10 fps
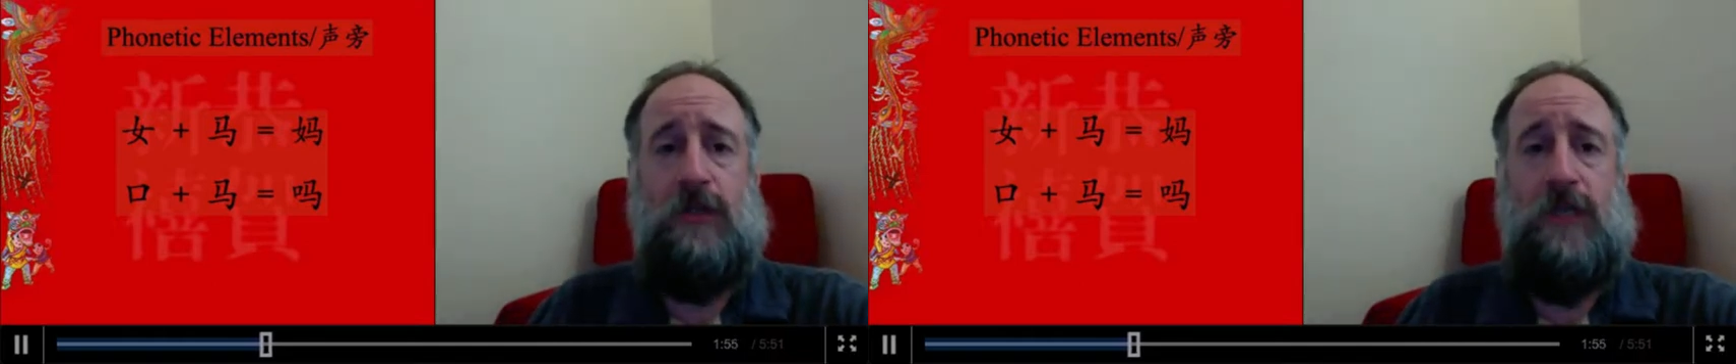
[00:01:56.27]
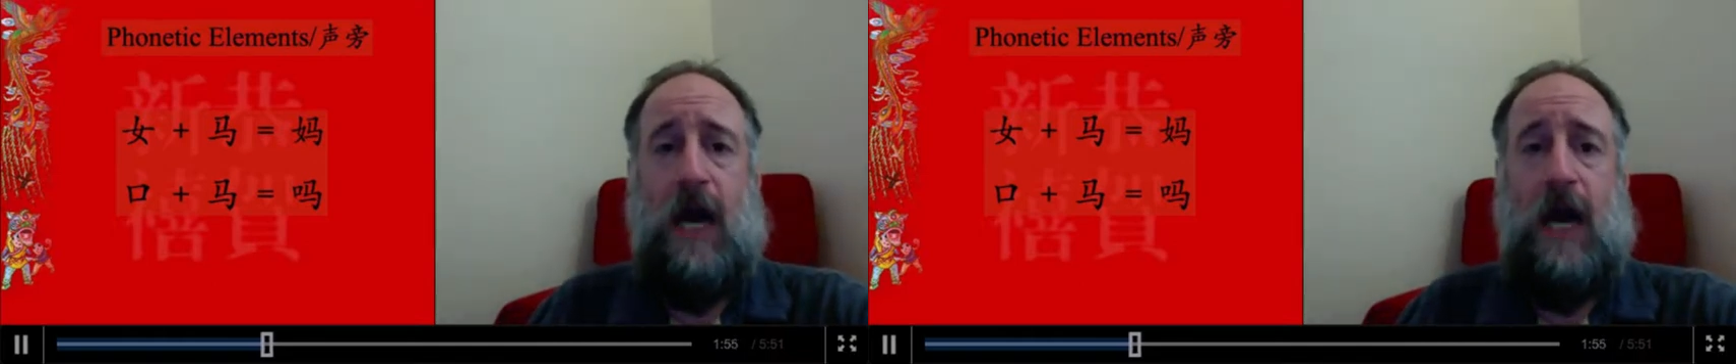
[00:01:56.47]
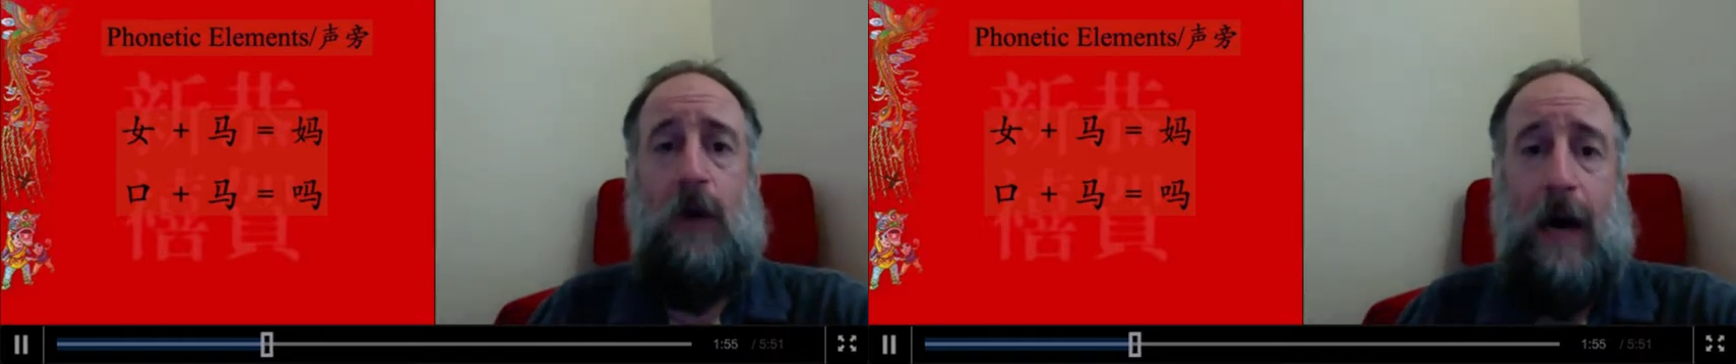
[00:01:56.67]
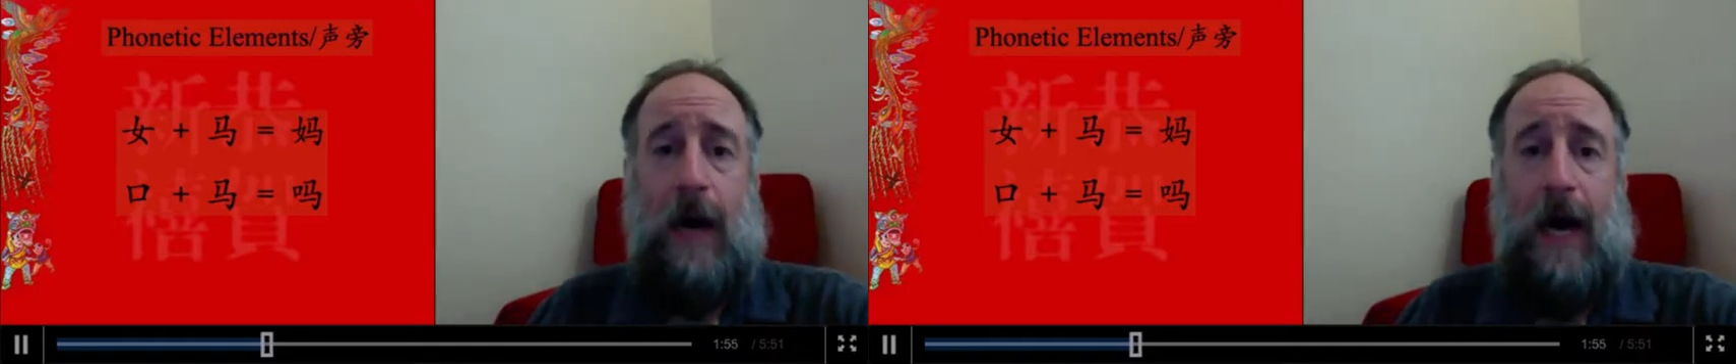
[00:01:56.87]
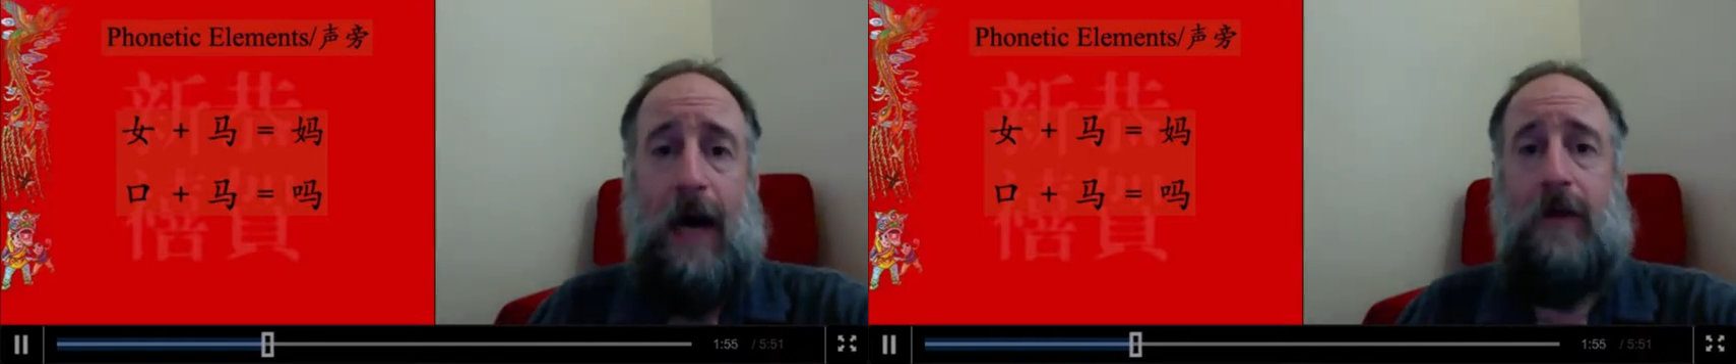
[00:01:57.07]
ni hao
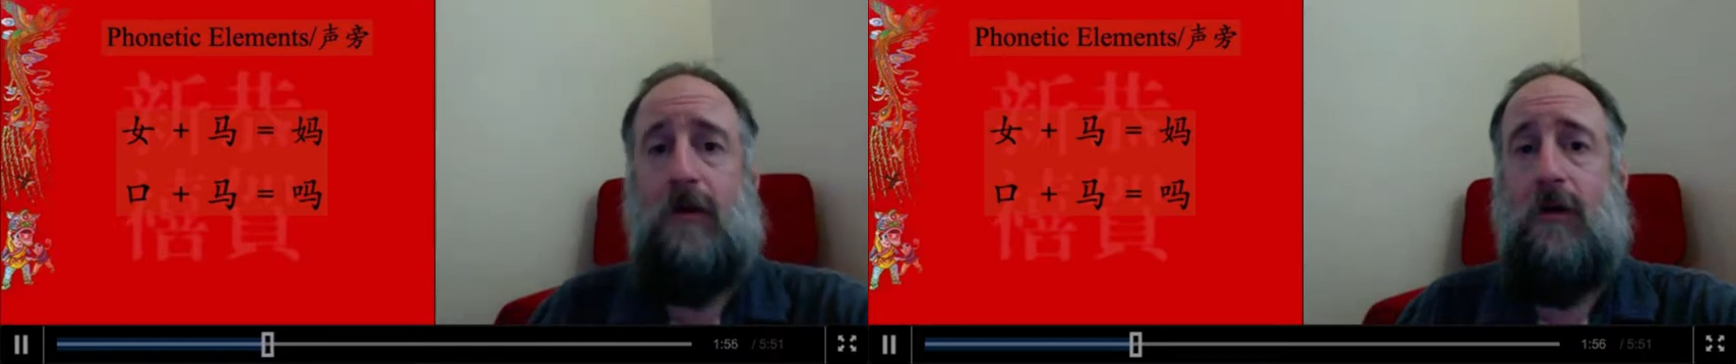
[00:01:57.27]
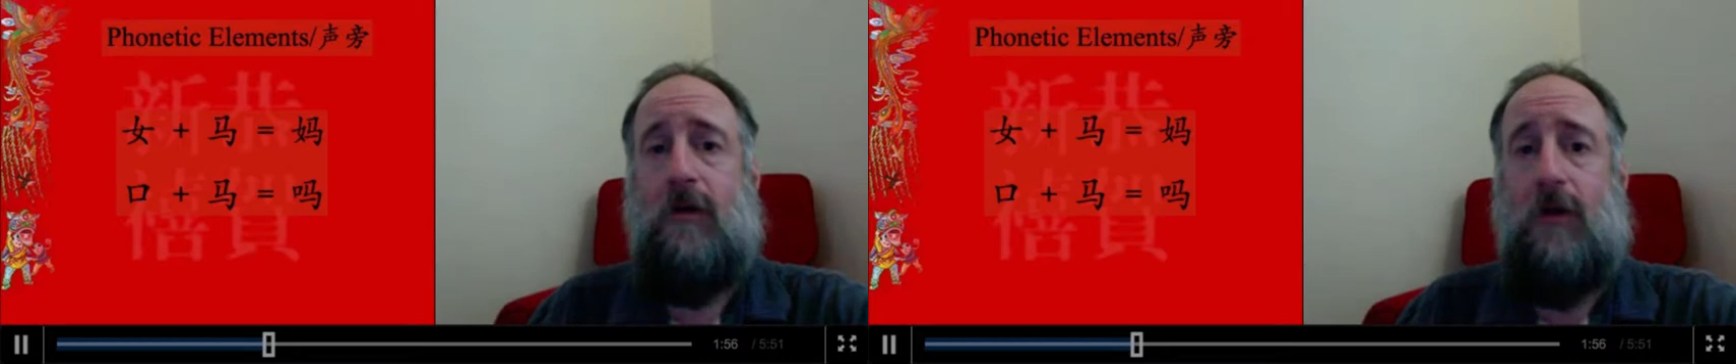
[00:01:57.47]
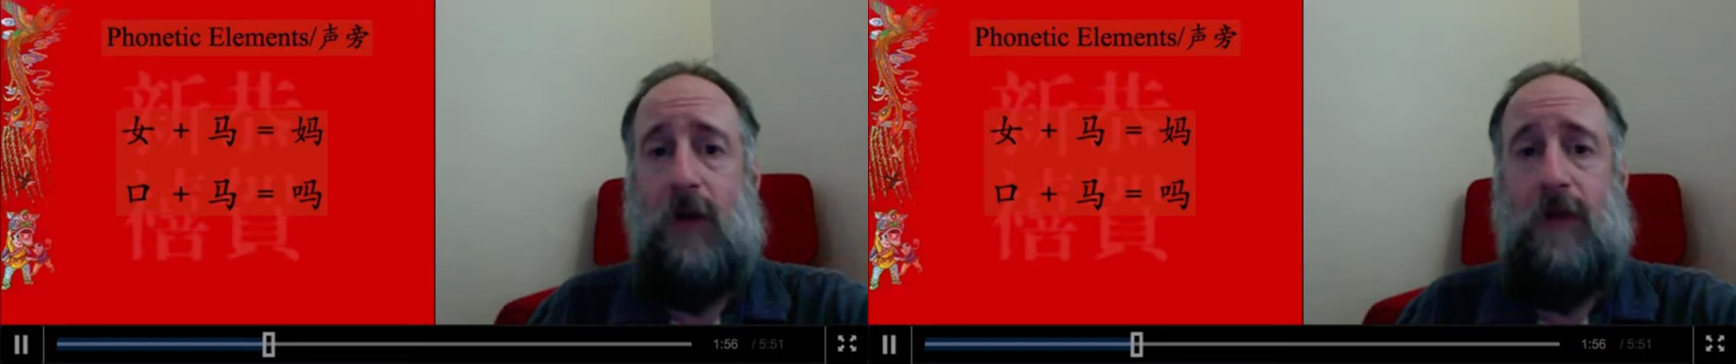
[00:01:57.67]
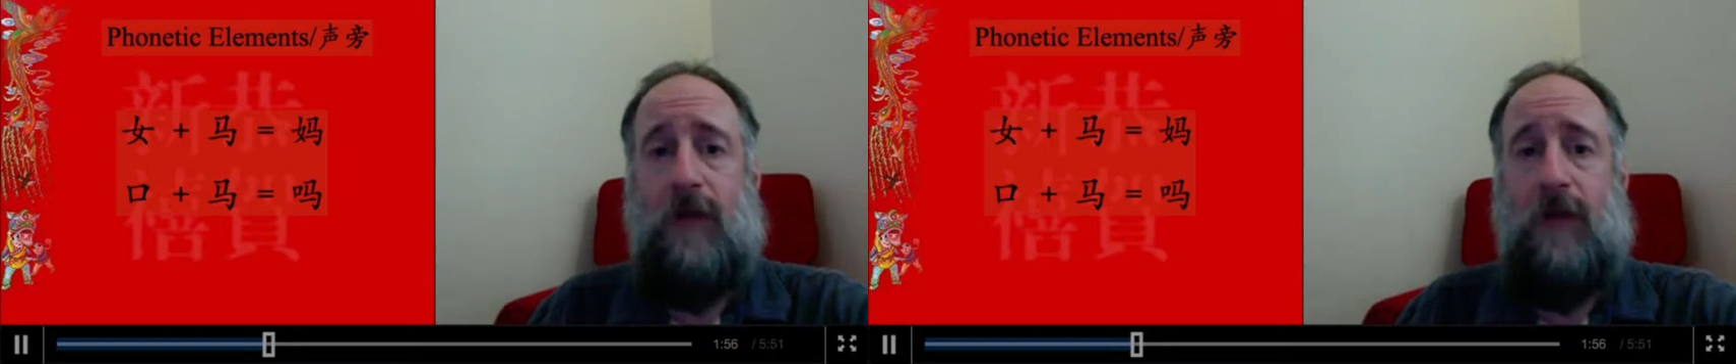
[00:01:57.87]
ma, right?